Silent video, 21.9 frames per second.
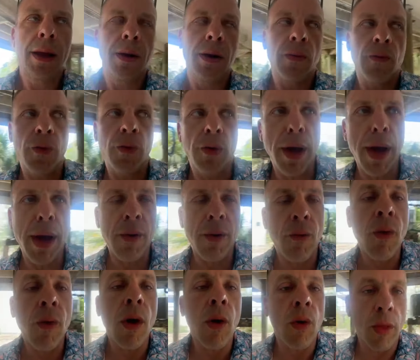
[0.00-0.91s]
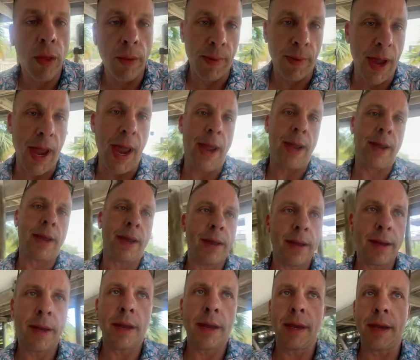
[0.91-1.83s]
we're not rolling back,
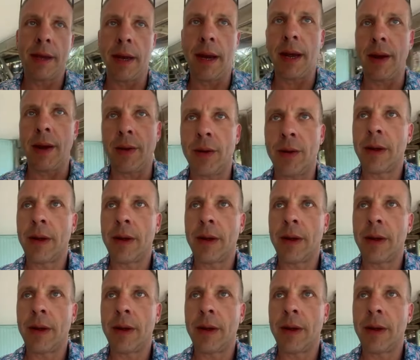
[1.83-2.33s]
you know.